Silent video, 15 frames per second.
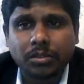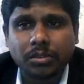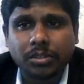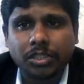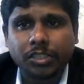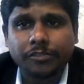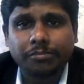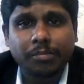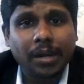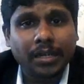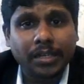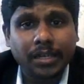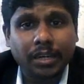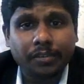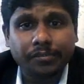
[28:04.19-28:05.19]
chief
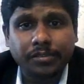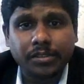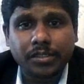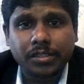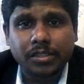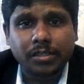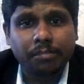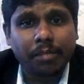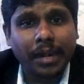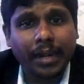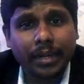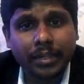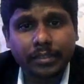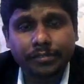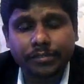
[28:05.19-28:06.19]
marketing officers or
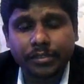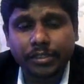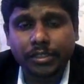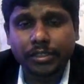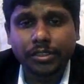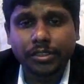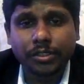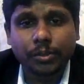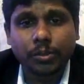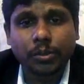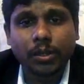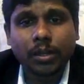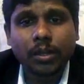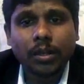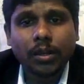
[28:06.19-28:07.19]
branding officers need to
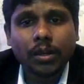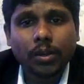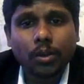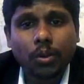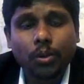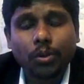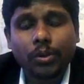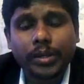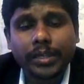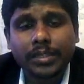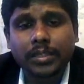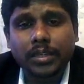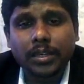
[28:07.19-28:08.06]
look at